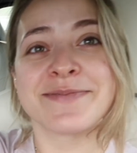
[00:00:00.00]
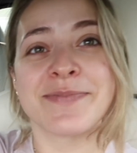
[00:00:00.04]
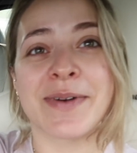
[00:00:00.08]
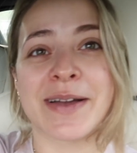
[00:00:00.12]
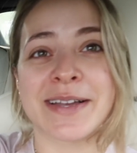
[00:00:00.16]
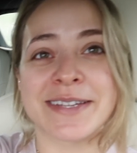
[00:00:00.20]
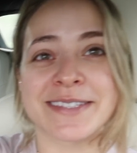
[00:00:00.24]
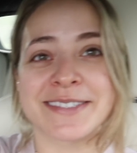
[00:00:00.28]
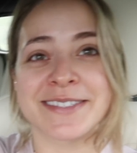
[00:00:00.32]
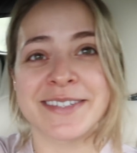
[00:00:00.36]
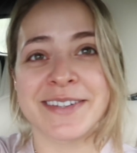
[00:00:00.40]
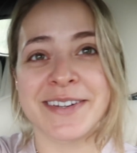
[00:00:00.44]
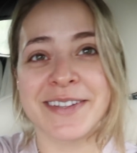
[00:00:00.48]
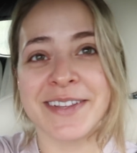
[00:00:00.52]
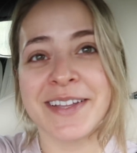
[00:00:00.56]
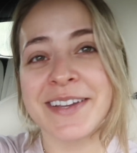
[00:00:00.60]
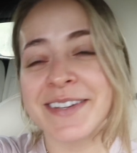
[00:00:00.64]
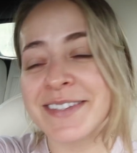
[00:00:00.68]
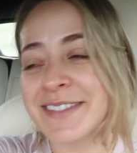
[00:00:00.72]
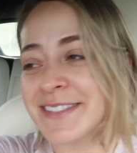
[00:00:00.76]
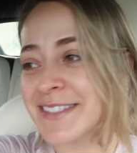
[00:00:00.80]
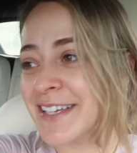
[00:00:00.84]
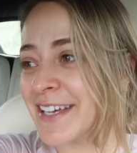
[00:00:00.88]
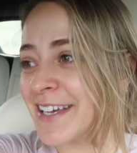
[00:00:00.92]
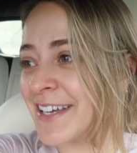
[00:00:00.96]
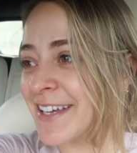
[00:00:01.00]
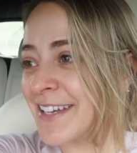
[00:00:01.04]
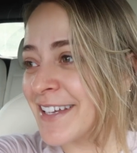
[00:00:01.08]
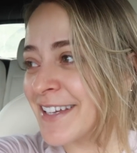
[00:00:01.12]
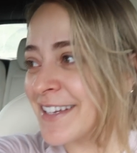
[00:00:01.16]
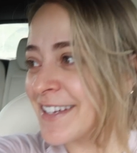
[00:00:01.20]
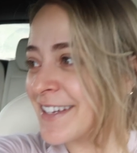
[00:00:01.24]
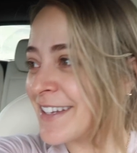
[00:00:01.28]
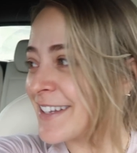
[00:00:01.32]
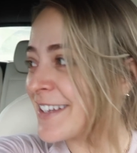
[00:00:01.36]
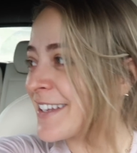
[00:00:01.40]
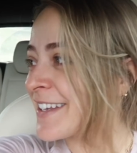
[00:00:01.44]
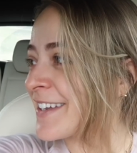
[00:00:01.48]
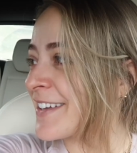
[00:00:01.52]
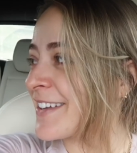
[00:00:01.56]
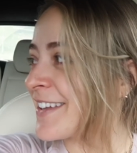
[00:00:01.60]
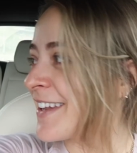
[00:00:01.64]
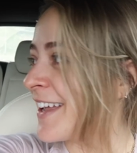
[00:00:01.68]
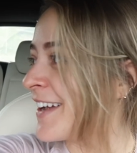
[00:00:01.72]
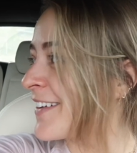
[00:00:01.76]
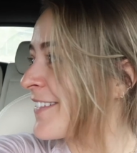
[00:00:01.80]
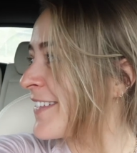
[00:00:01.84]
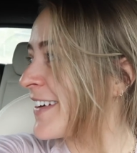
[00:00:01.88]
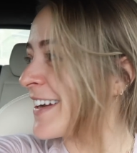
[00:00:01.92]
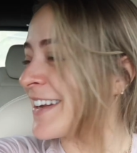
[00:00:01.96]
Mike's got those
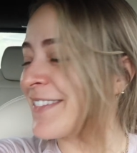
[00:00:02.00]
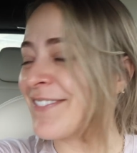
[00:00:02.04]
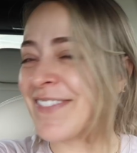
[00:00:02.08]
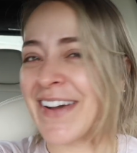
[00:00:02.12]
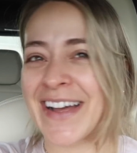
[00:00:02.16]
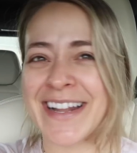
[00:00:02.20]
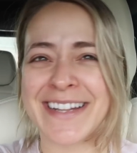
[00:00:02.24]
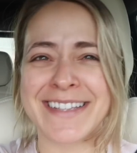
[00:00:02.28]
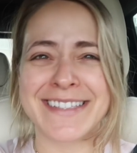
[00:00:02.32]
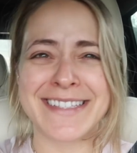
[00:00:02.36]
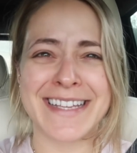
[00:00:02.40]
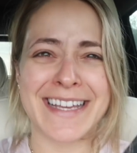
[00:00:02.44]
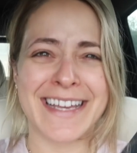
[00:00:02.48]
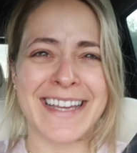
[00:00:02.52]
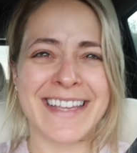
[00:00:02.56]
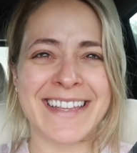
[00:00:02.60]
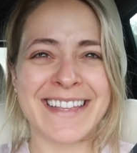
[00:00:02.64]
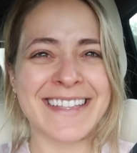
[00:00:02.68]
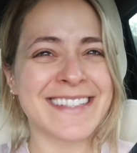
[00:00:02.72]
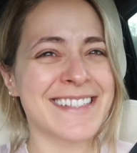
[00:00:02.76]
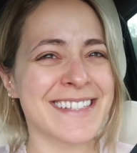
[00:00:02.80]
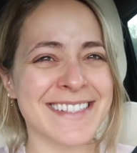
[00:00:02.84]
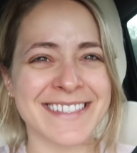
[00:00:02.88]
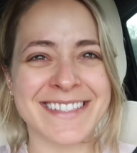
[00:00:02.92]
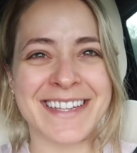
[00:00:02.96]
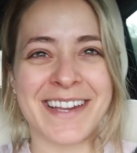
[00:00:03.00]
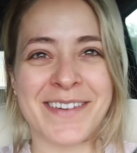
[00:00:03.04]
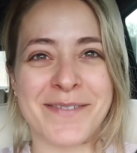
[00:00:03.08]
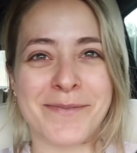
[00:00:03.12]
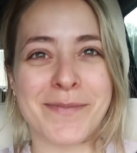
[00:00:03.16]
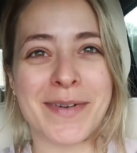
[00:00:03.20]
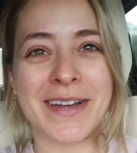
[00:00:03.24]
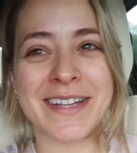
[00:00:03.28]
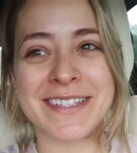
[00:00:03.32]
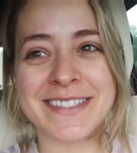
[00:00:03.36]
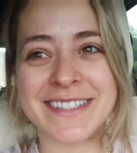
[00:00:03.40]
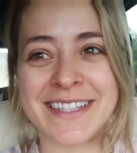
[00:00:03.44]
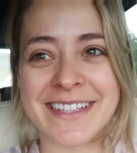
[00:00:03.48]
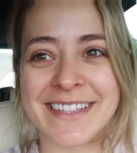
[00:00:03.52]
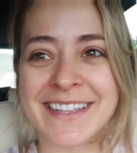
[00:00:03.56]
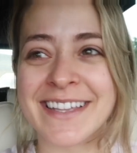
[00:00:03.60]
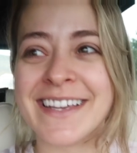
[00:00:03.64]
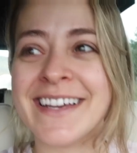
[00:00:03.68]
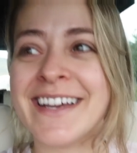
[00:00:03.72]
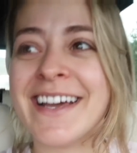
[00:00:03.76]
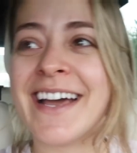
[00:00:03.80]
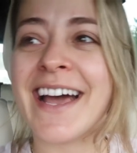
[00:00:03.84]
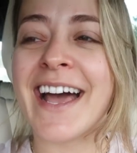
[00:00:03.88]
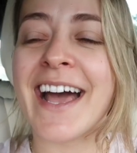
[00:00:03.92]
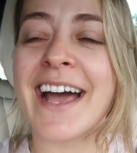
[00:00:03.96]
not really bad teeth. Doesn't have bad teeth.
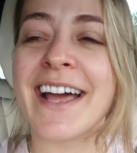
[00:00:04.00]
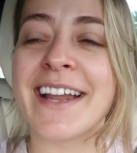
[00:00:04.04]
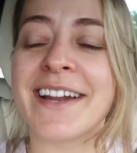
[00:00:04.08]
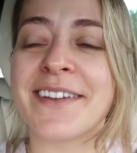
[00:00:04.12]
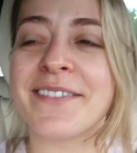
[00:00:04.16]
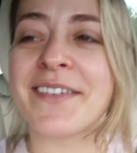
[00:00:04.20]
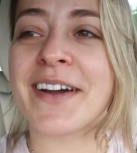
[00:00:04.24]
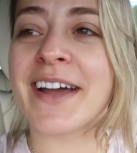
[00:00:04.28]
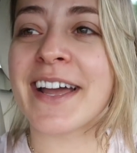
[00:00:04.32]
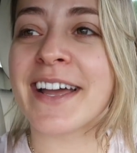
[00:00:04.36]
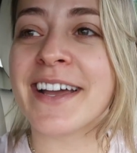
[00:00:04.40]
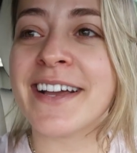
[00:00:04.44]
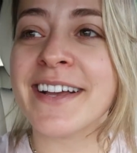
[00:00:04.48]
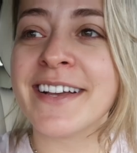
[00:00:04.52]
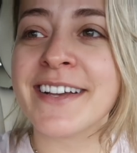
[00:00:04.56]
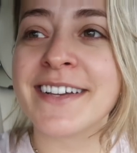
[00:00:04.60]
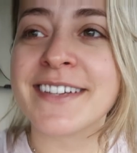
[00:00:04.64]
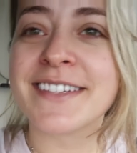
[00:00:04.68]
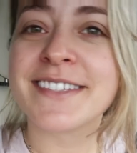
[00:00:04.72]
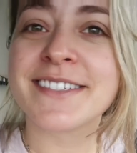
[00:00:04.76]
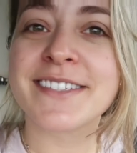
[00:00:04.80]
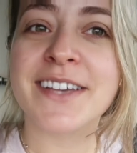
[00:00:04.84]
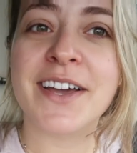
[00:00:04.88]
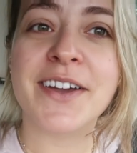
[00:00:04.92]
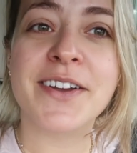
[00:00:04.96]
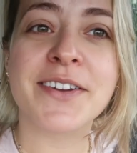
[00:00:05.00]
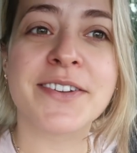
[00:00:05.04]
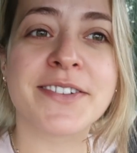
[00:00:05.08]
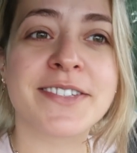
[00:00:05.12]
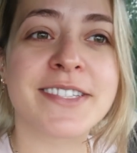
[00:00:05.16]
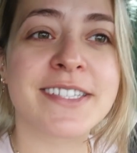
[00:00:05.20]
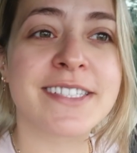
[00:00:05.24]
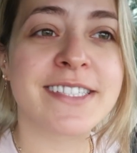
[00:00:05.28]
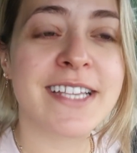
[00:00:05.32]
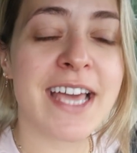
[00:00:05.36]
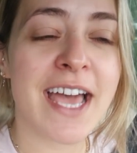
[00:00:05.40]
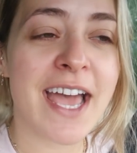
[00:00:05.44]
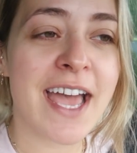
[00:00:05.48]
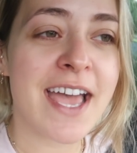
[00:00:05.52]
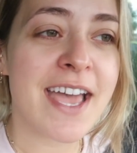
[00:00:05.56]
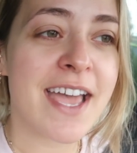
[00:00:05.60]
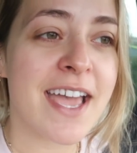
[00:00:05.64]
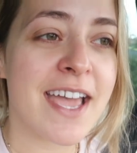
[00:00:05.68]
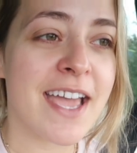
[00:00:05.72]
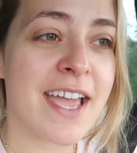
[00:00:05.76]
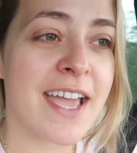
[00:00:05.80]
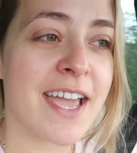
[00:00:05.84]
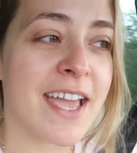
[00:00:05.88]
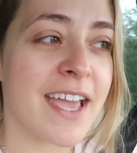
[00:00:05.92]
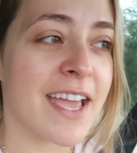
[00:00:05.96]
Anyway, so
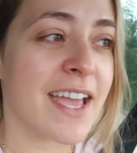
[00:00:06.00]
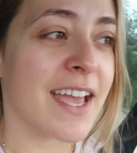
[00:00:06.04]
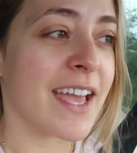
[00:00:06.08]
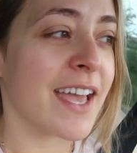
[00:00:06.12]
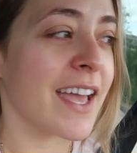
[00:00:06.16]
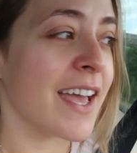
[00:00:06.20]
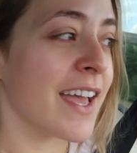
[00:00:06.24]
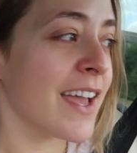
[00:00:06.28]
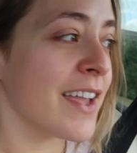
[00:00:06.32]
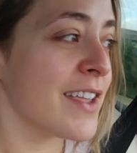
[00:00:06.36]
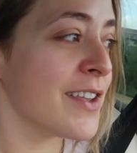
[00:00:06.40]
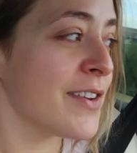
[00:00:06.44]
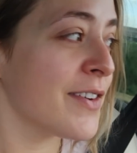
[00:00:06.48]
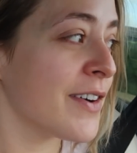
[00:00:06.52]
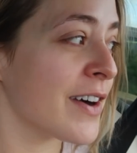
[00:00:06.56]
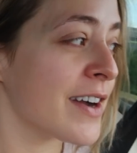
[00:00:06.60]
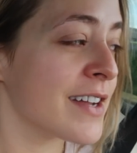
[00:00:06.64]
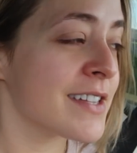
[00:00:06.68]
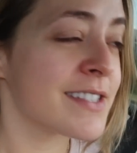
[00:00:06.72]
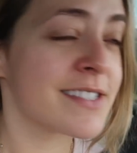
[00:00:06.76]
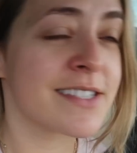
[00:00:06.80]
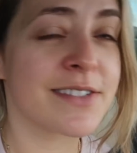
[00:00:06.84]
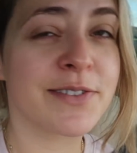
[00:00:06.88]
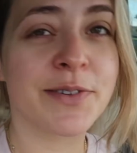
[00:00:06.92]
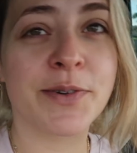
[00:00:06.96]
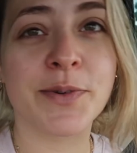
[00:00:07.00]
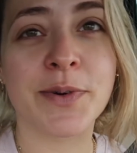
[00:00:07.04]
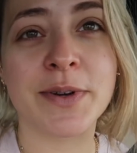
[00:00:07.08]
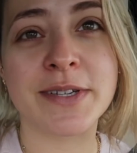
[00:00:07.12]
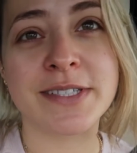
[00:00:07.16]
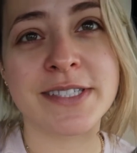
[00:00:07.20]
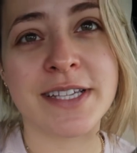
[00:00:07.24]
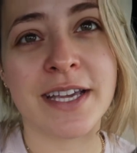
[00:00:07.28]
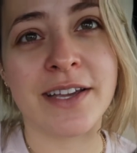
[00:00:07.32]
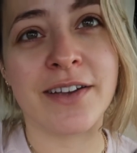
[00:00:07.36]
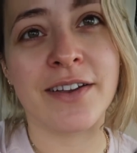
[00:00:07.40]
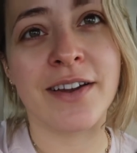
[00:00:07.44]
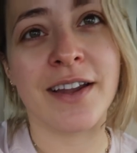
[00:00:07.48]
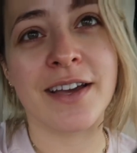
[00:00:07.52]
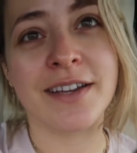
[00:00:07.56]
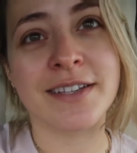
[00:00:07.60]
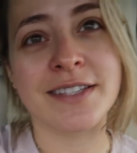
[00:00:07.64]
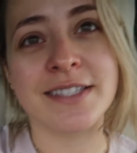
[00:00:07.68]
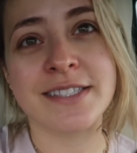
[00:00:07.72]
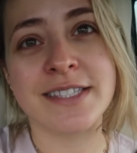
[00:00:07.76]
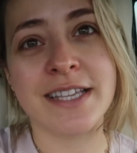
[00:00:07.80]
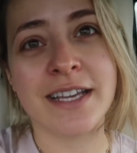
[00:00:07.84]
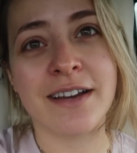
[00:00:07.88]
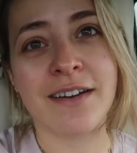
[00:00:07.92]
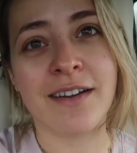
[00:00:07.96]
today, you guys always say you like
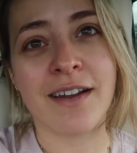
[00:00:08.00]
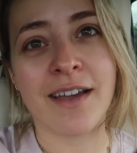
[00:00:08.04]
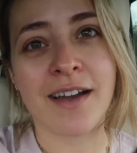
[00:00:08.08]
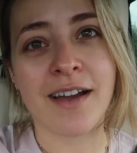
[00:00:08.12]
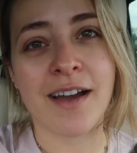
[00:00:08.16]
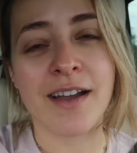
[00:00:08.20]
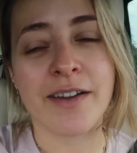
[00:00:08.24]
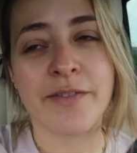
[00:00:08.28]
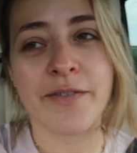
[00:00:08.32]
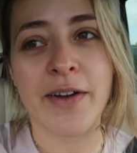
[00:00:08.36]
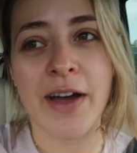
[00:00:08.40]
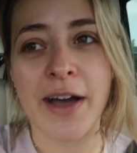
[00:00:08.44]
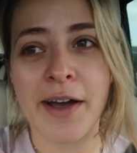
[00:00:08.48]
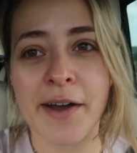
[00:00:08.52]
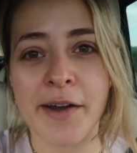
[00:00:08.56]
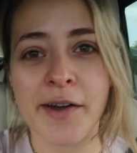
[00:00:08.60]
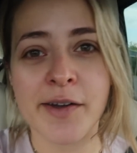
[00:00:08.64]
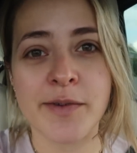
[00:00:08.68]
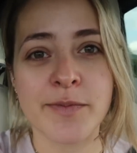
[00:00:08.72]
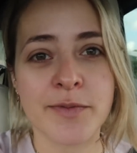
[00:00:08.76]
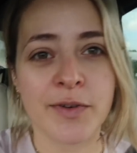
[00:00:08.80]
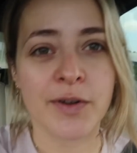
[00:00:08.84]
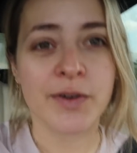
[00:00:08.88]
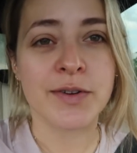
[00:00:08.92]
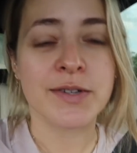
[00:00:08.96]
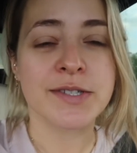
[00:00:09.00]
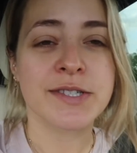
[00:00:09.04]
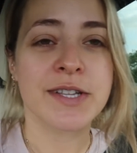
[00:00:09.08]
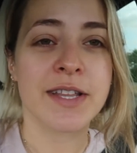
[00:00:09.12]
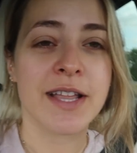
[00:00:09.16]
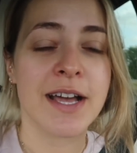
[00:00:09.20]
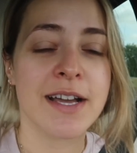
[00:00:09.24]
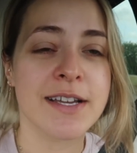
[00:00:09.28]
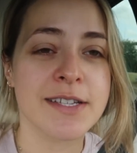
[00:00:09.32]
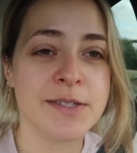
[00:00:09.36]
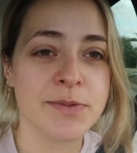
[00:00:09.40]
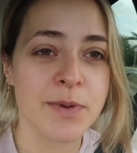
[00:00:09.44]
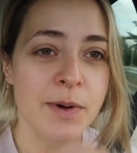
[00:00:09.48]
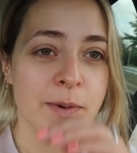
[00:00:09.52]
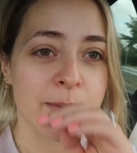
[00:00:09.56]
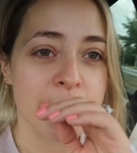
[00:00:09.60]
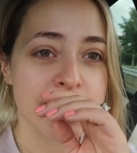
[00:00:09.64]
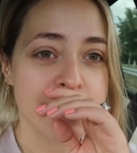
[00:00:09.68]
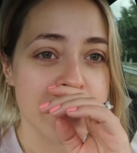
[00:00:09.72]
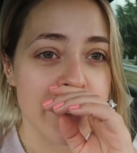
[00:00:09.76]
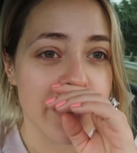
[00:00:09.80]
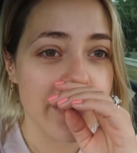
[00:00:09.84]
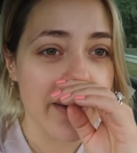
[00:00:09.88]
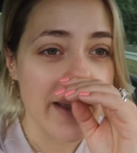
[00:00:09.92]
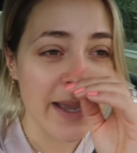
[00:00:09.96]
to see our like kind of at-home vlogs, so that is what we're
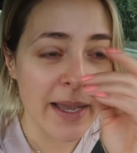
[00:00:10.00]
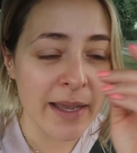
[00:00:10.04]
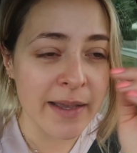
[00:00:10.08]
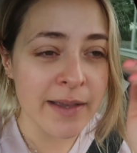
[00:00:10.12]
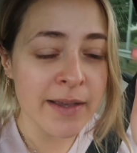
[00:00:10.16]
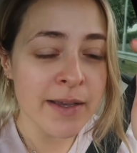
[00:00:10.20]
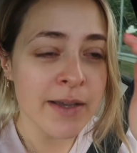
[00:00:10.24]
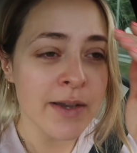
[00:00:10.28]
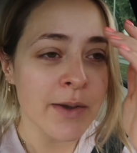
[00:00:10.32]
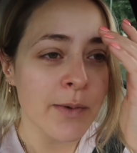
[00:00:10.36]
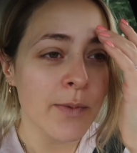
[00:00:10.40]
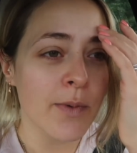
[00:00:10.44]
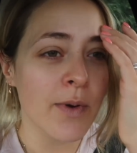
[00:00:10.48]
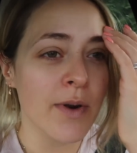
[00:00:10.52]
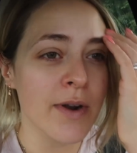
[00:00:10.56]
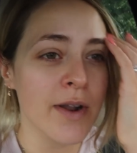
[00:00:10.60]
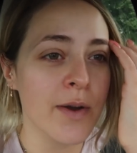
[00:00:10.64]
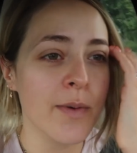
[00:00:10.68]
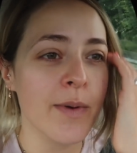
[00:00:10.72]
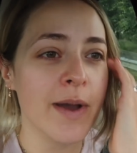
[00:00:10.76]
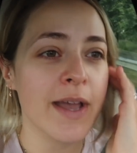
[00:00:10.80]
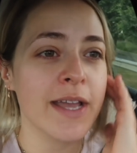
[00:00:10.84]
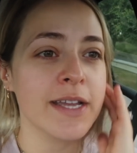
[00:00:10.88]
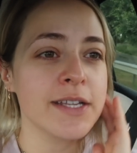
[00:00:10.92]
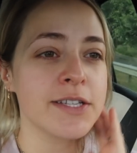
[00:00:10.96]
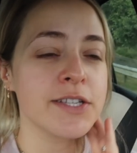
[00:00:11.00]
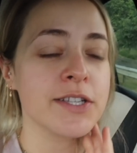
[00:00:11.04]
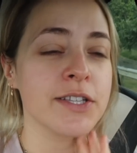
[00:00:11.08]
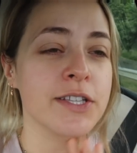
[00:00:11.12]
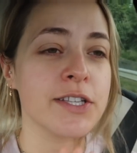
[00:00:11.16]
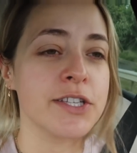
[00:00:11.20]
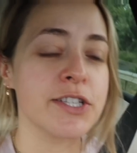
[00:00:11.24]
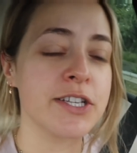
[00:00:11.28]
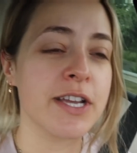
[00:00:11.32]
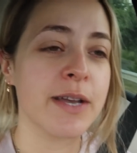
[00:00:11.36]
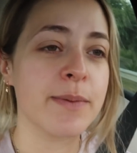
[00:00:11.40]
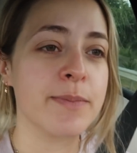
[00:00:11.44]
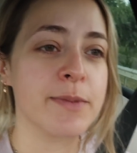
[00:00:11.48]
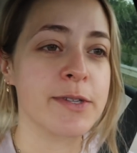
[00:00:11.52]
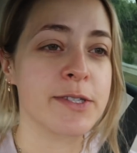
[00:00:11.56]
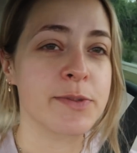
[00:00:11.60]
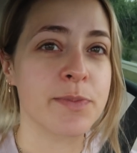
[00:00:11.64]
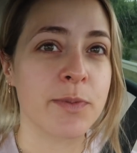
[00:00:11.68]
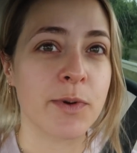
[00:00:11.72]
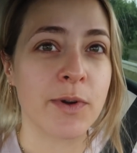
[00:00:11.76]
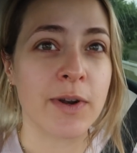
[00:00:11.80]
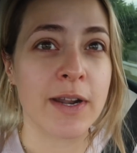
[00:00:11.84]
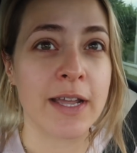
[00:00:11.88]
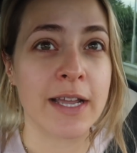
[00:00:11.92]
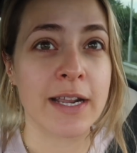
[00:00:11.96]
doing. We're on our way to the gym this
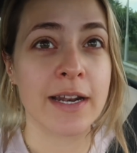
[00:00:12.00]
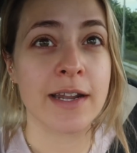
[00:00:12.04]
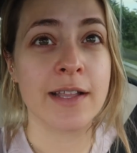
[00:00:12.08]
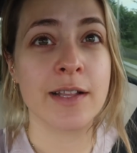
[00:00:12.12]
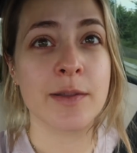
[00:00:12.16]
morning.